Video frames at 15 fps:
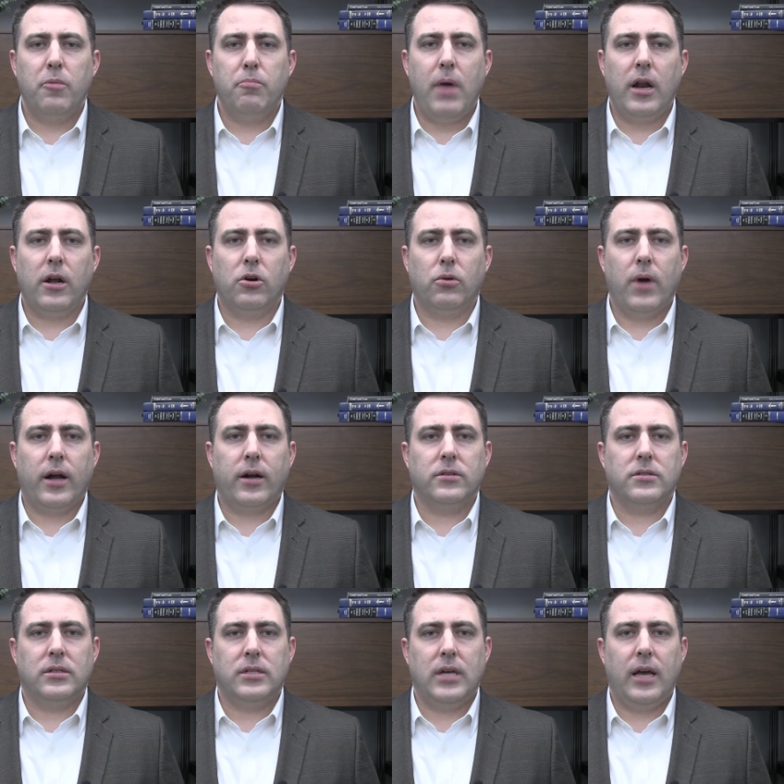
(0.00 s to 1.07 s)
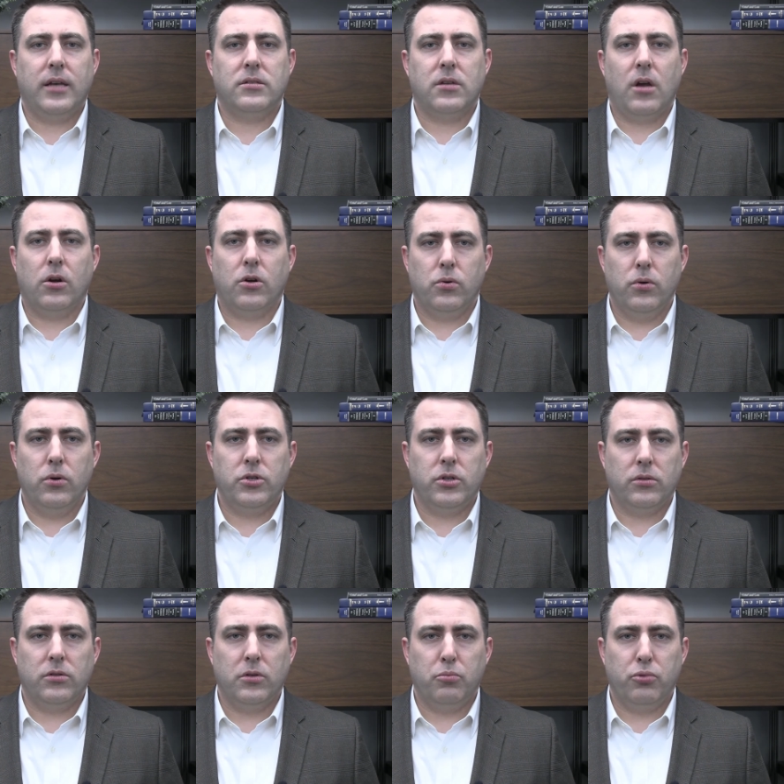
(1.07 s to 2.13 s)
Medical records and tests are
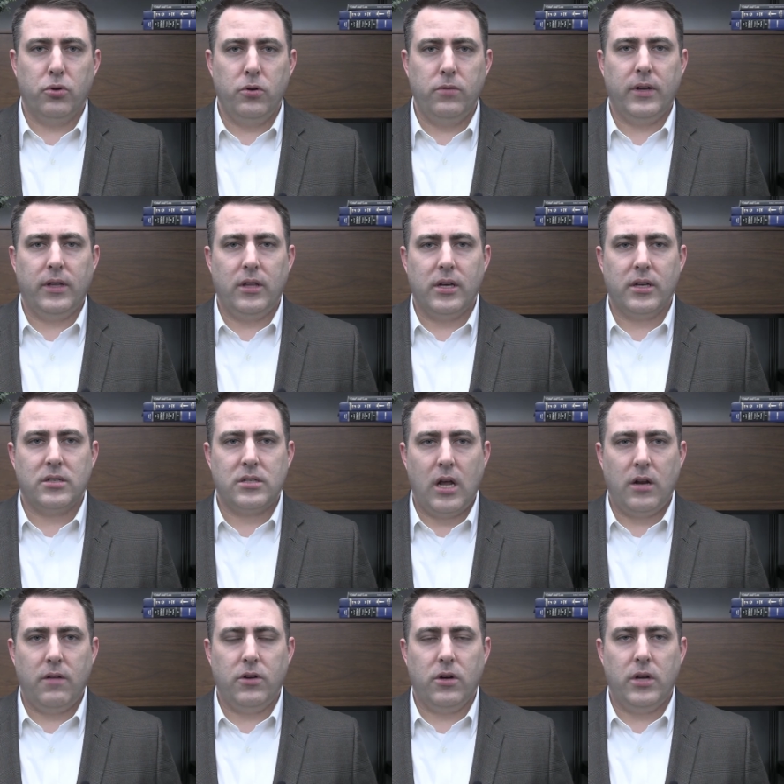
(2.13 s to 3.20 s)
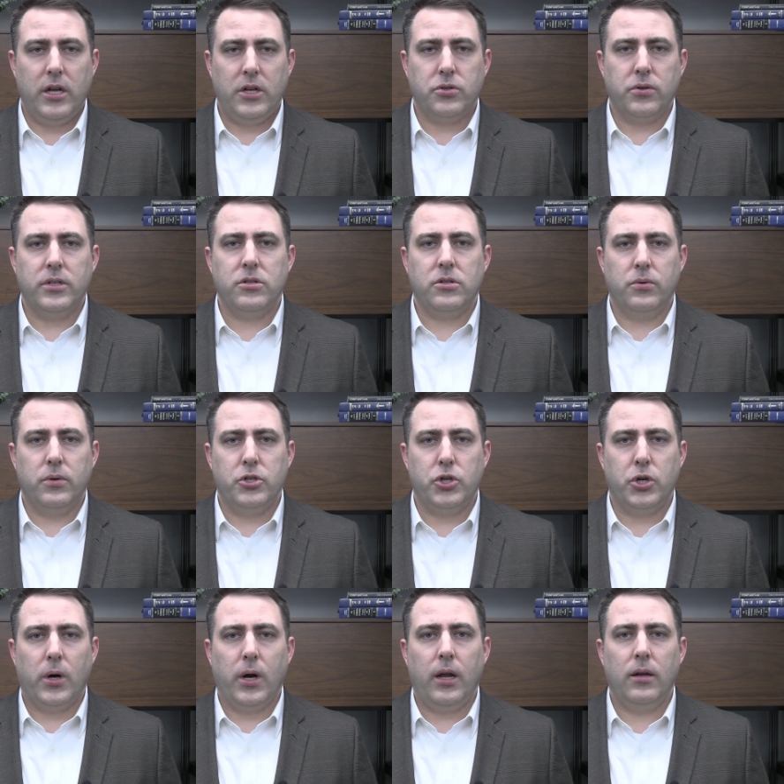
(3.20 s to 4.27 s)
crucial to proving the extent of your injuries to a
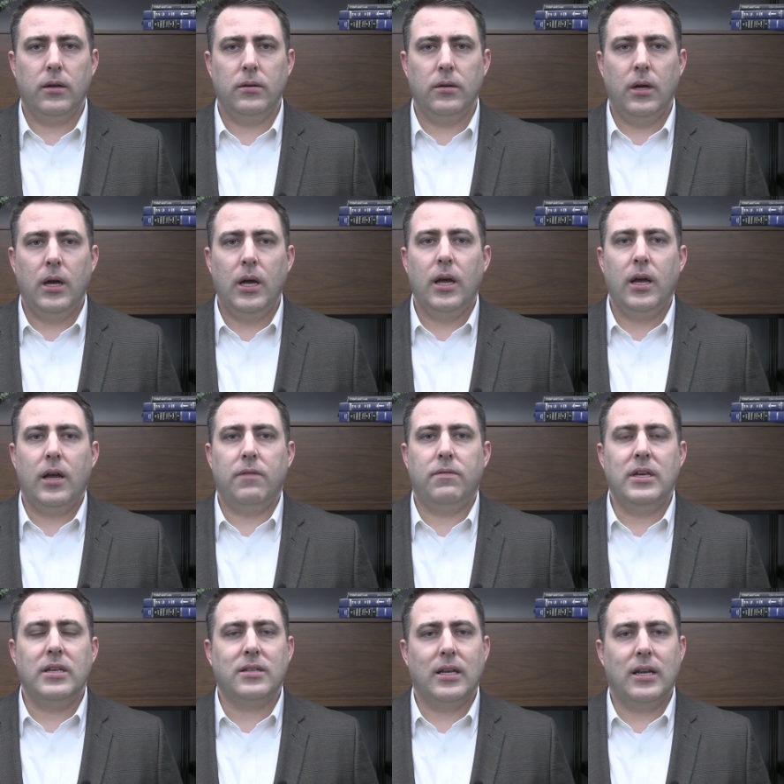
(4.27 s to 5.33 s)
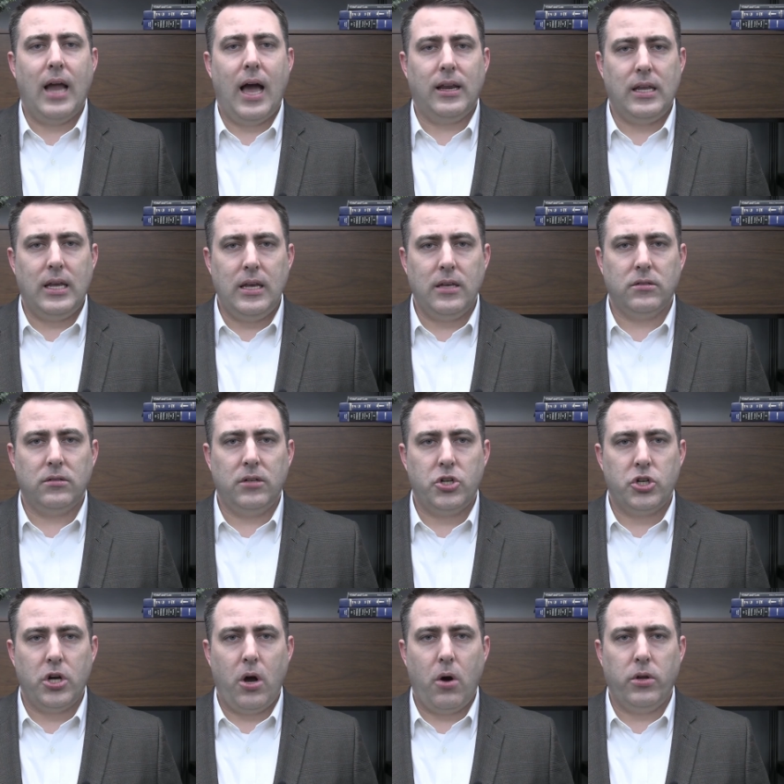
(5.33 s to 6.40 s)
jury. If these cannot easily
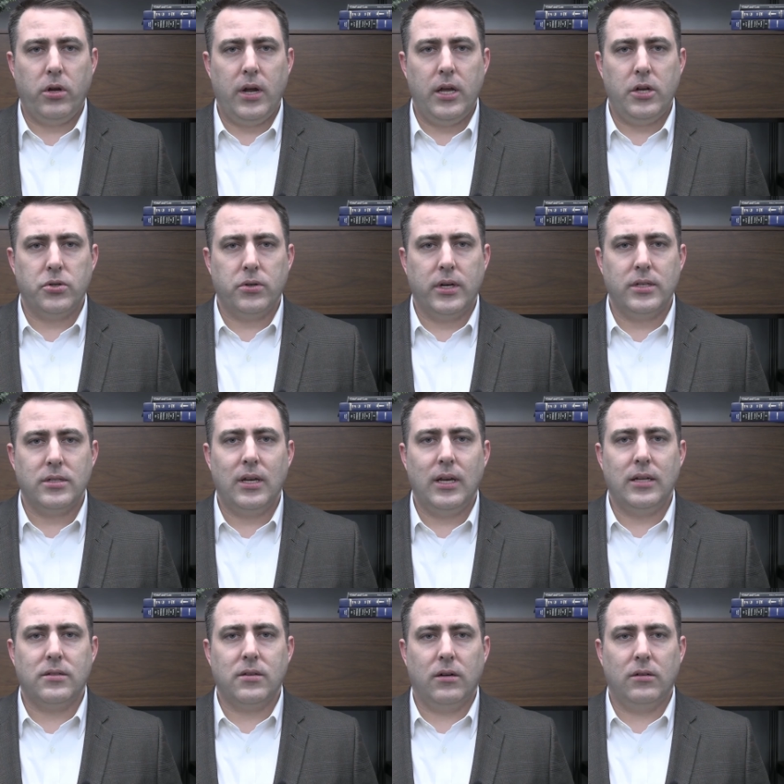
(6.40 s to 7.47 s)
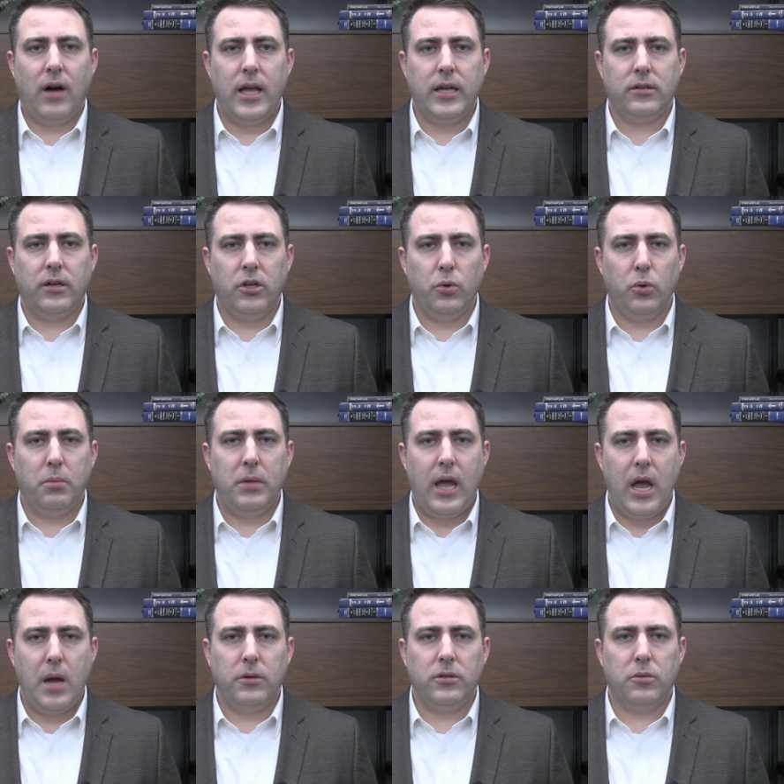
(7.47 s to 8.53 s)
show your injuries, it's unlikely you will be
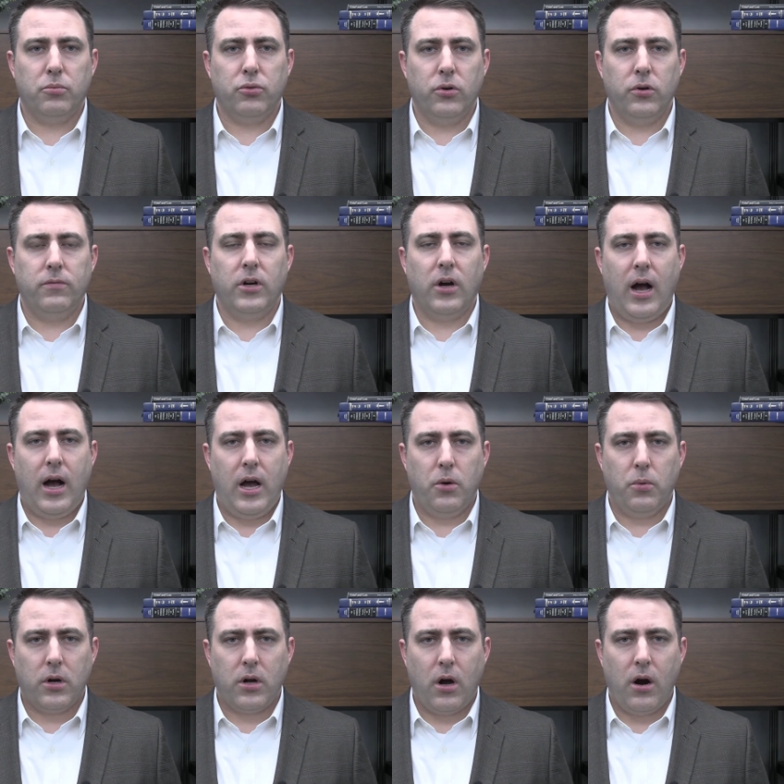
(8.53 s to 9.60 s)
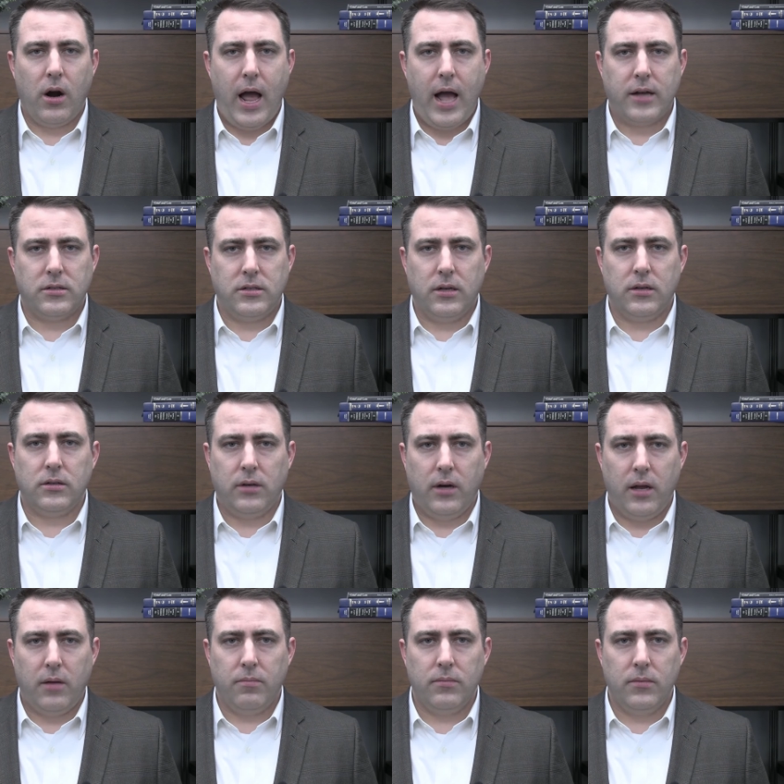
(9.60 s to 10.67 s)
able to prove your Iowa car accident
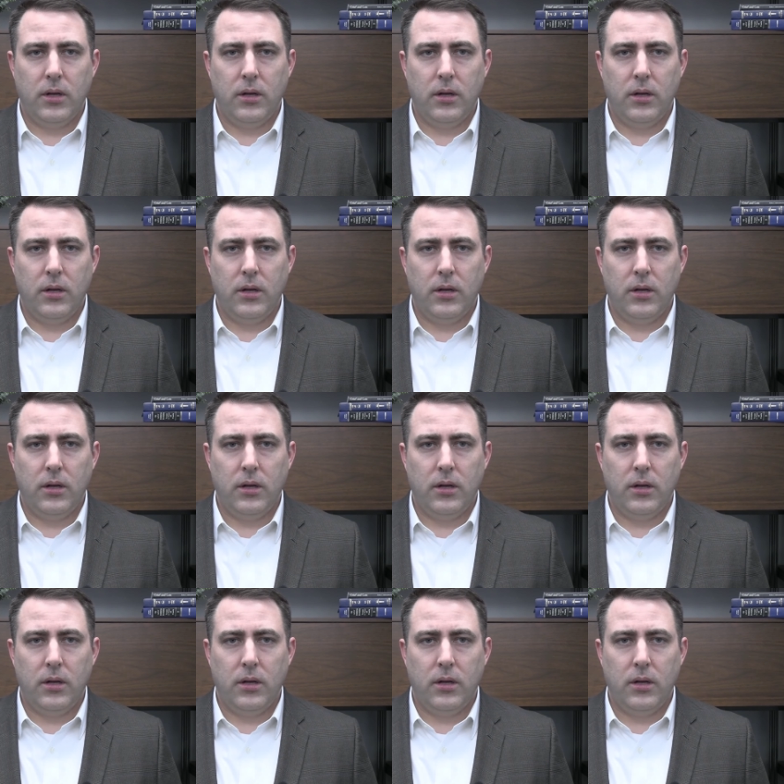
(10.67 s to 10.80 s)
claim.